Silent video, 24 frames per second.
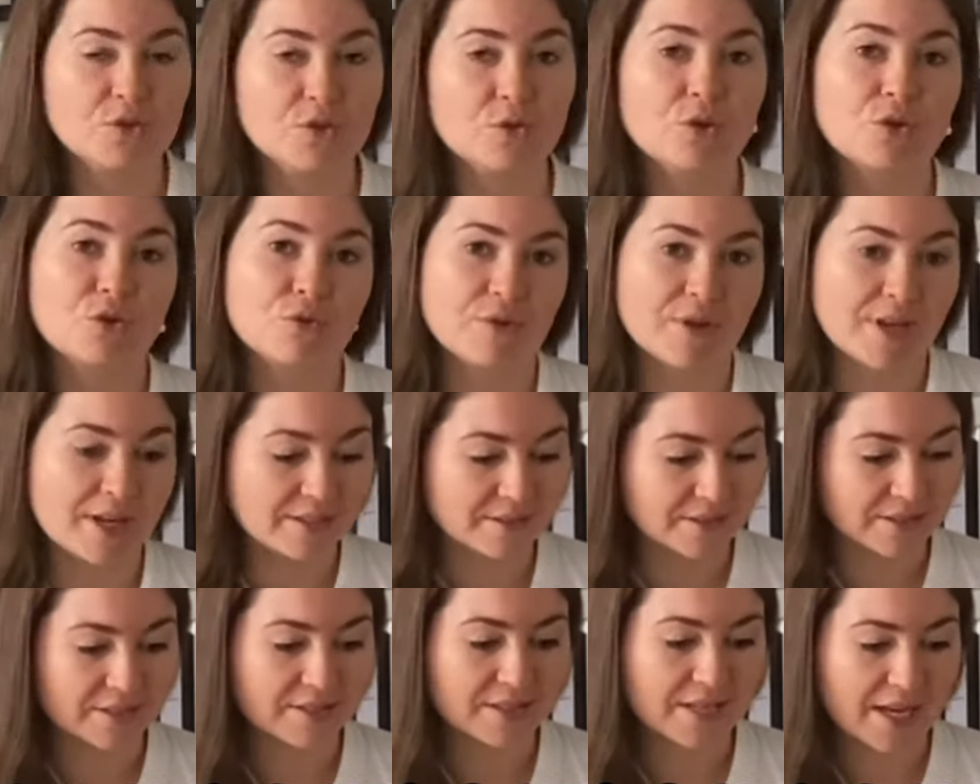to create
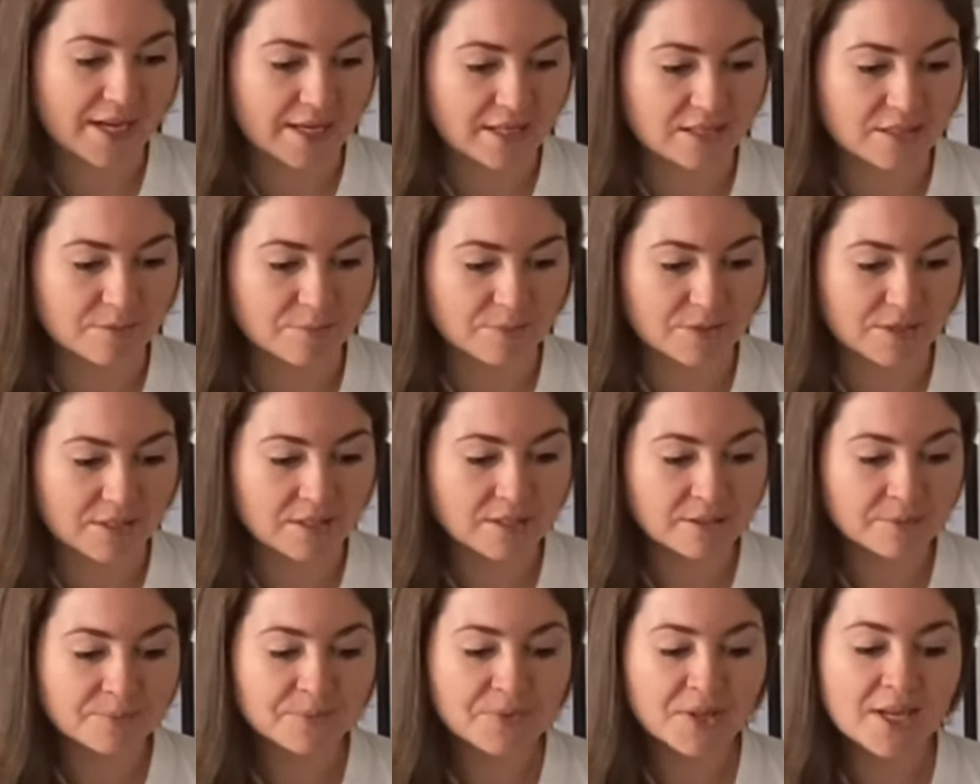this
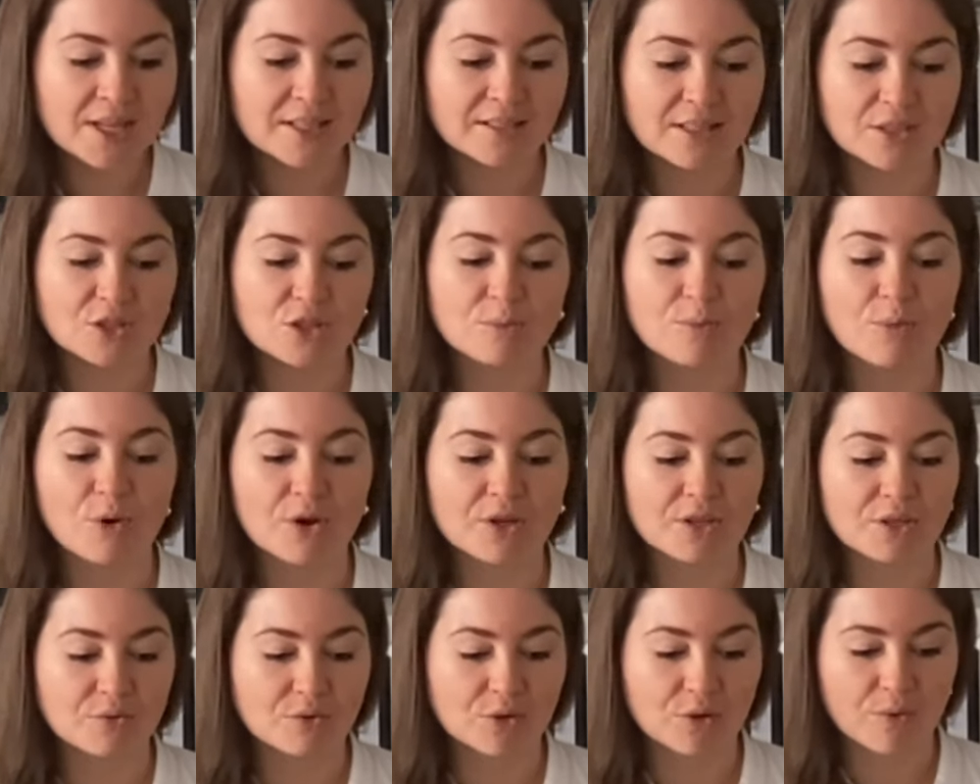ATP that your
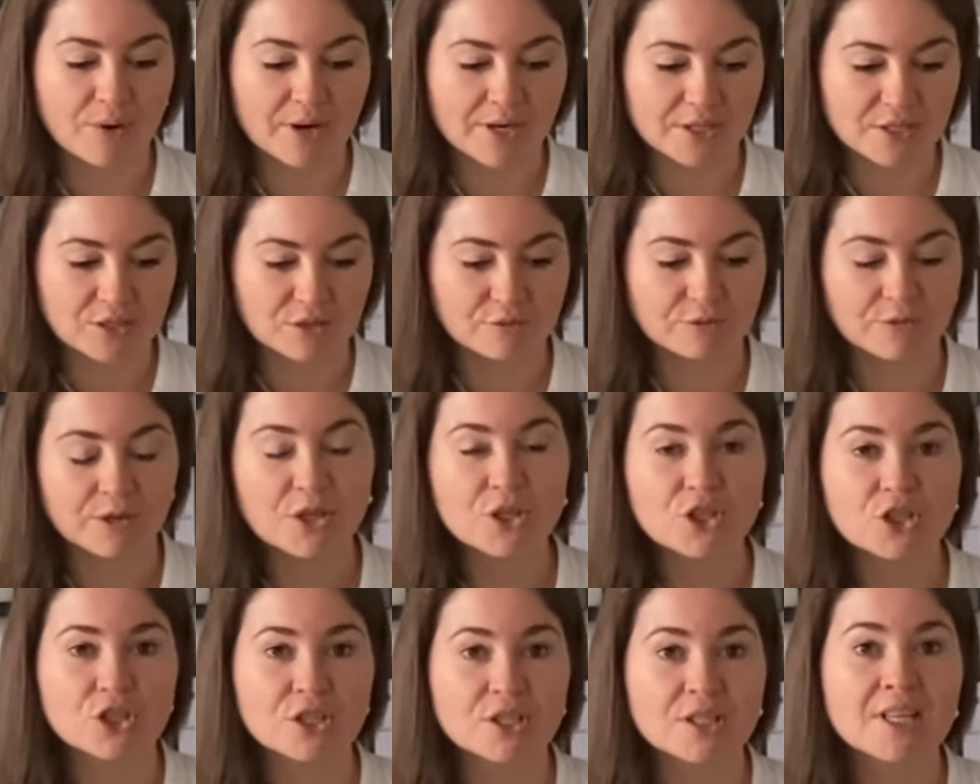body requires to
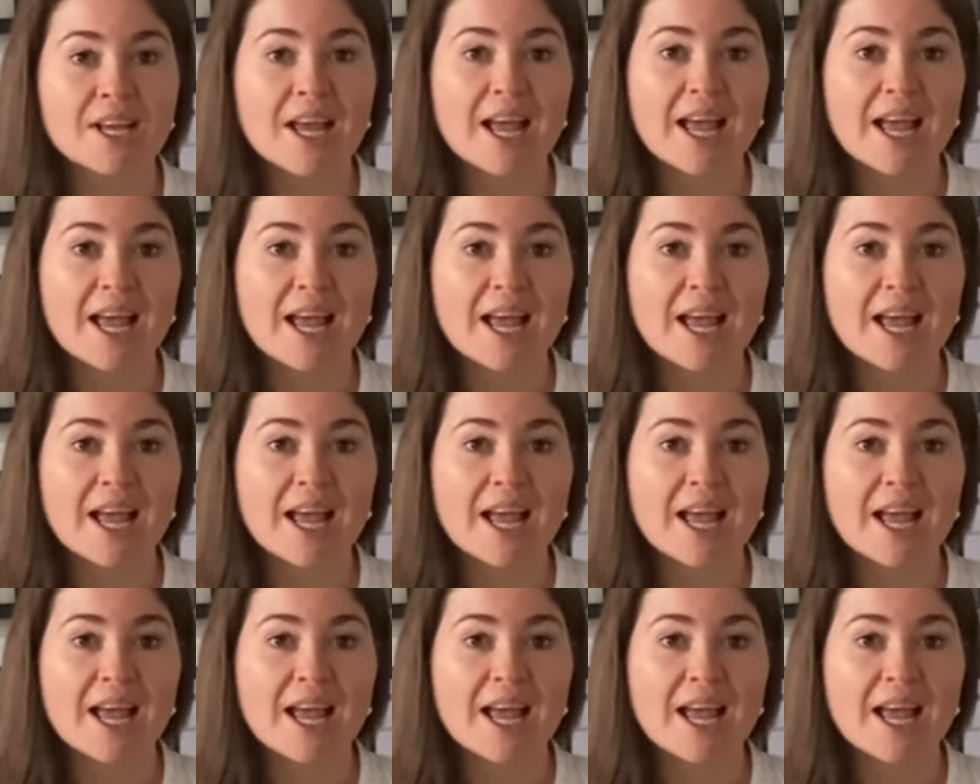function,